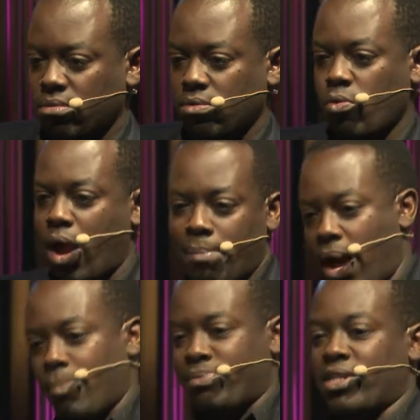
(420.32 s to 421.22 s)
web
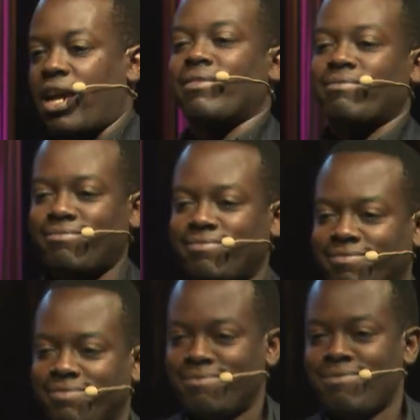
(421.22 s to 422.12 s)
apps. Yeah.
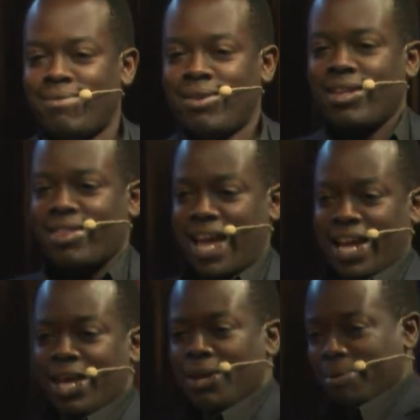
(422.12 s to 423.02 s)
Thank you.